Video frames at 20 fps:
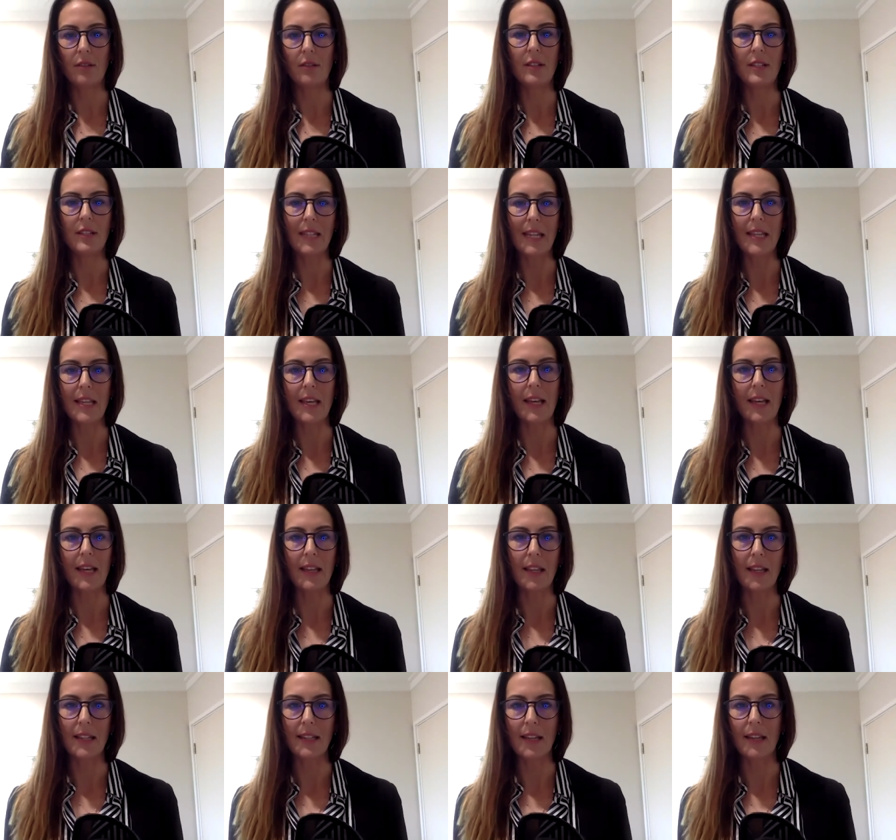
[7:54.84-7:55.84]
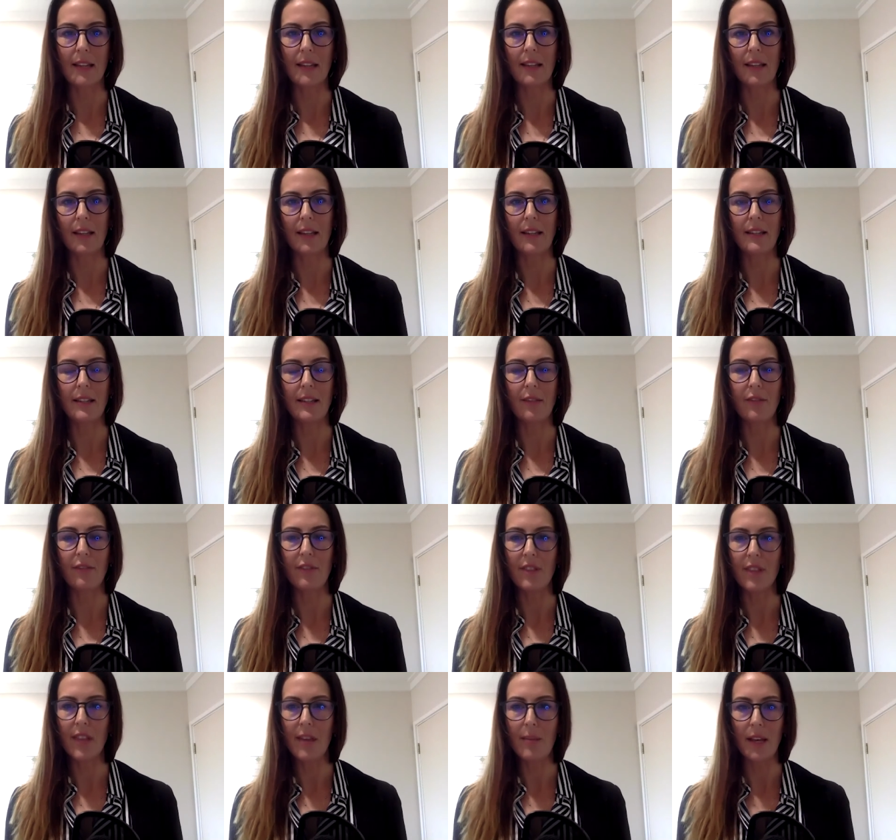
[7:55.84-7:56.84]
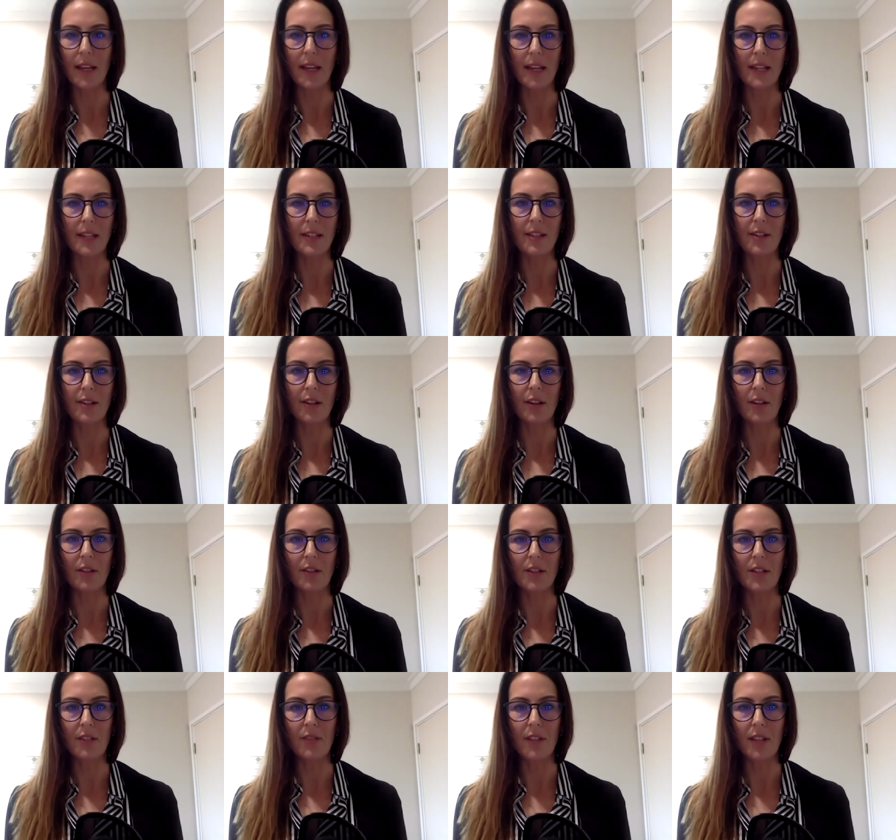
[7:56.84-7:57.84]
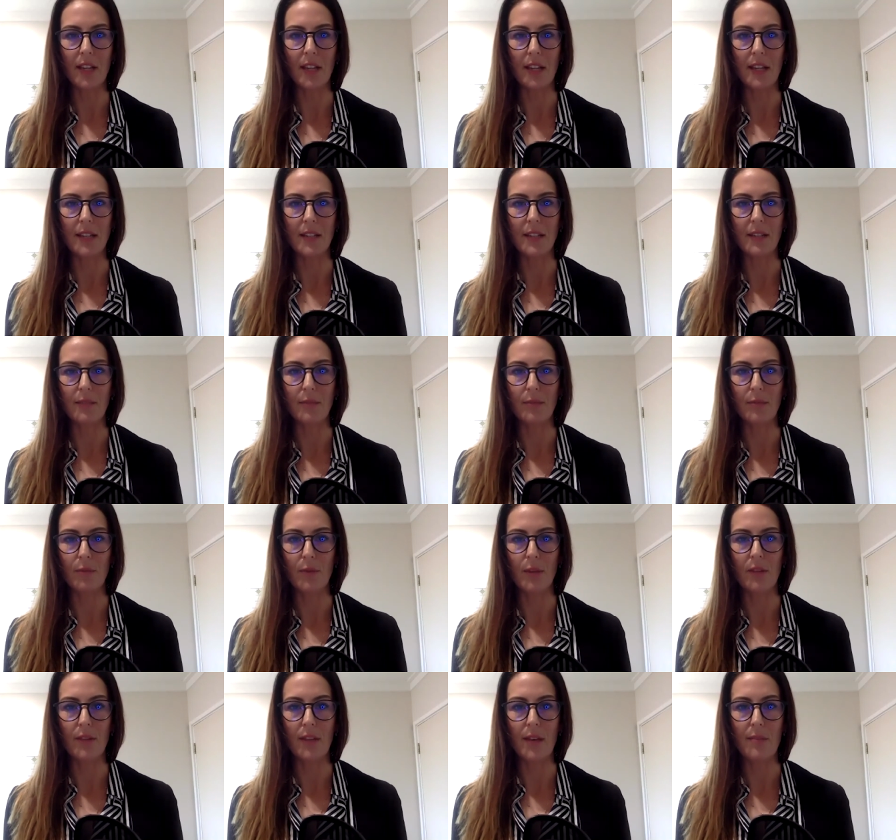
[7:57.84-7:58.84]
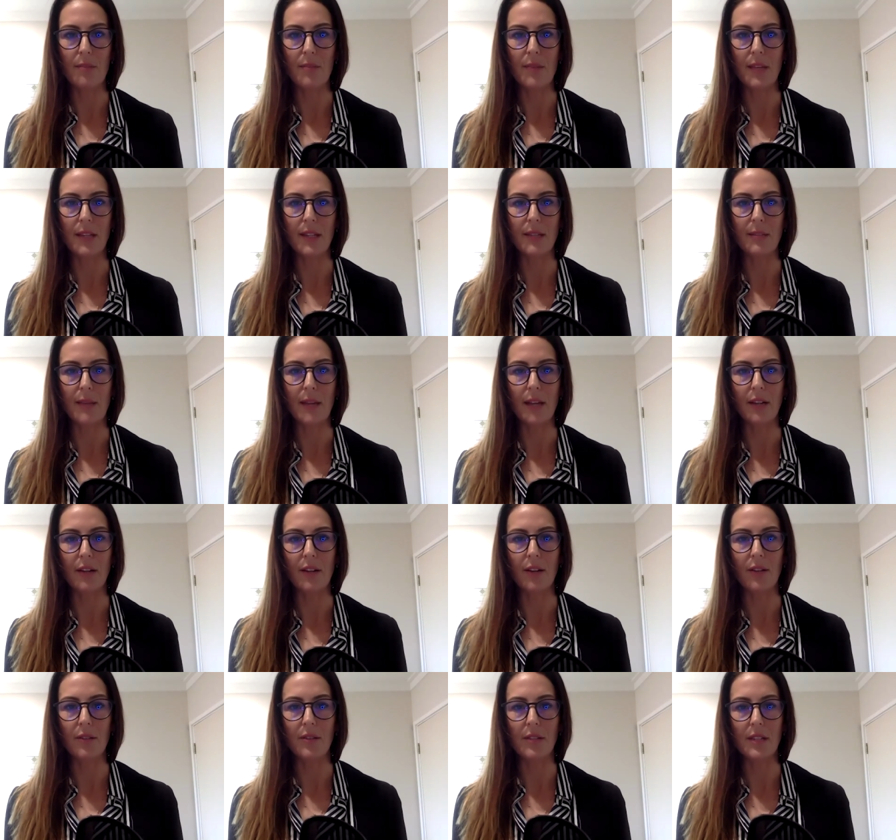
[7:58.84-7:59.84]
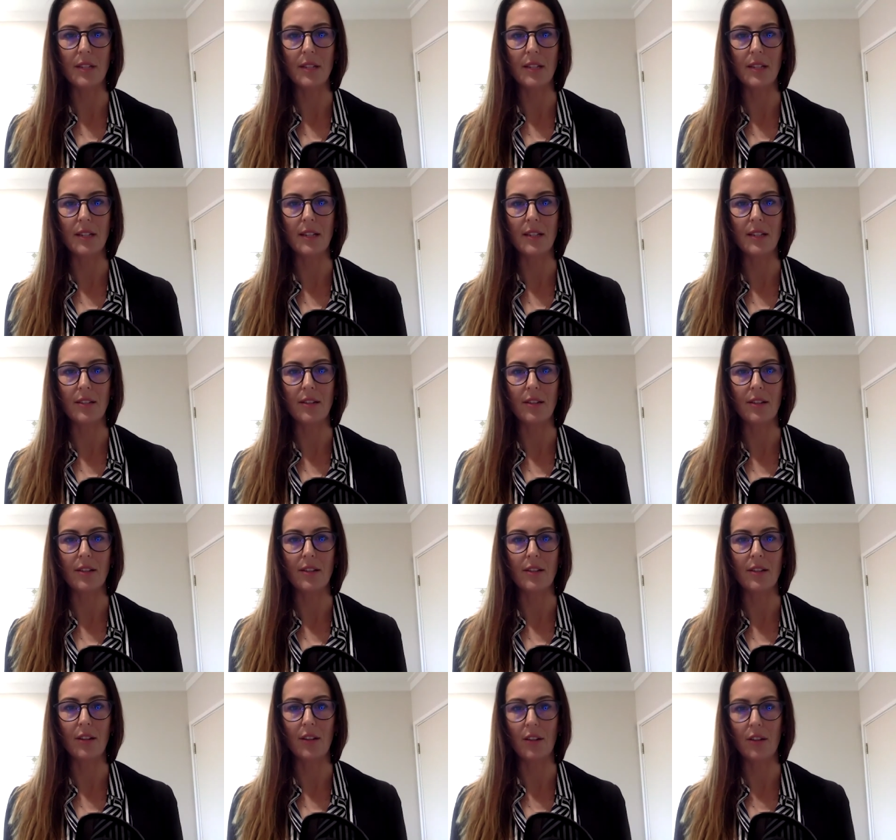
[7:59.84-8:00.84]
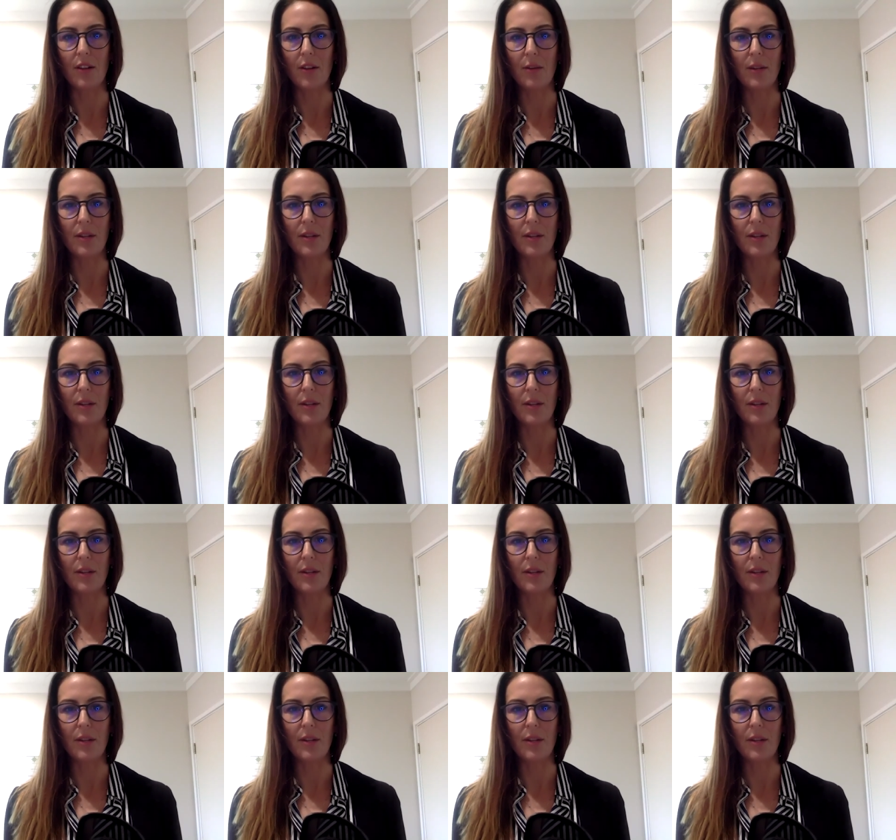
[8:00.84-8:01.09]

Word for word: see that in these athletes and for them i guess you know longevity is one of their biggest main goals isn't it so you know no